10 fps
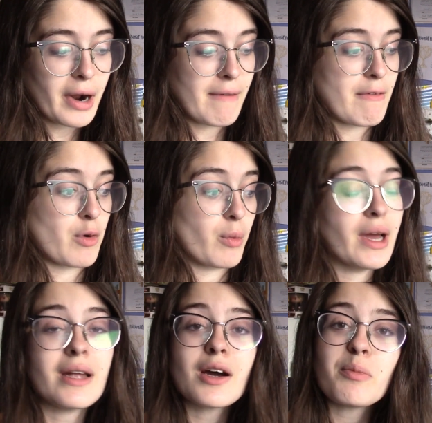I've never
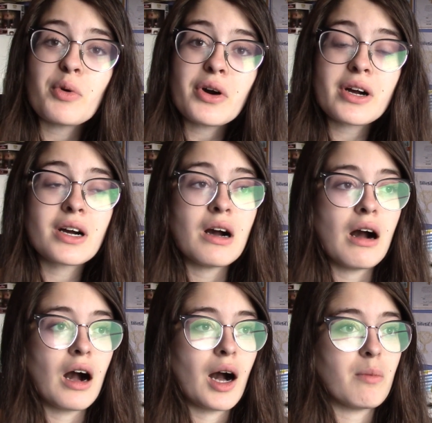written a book
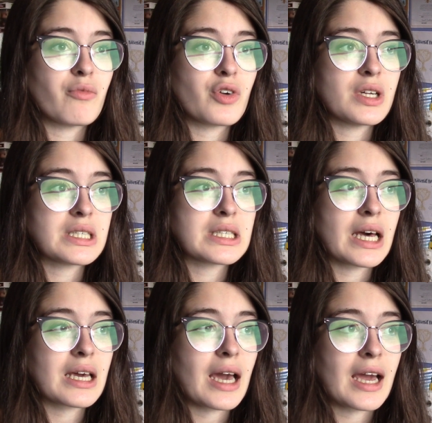for this
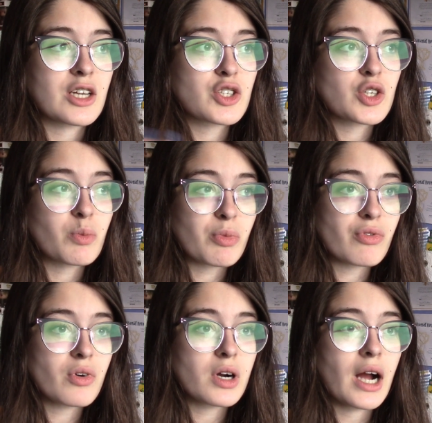like age group
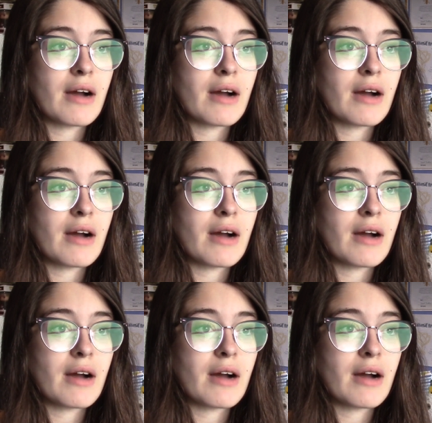before.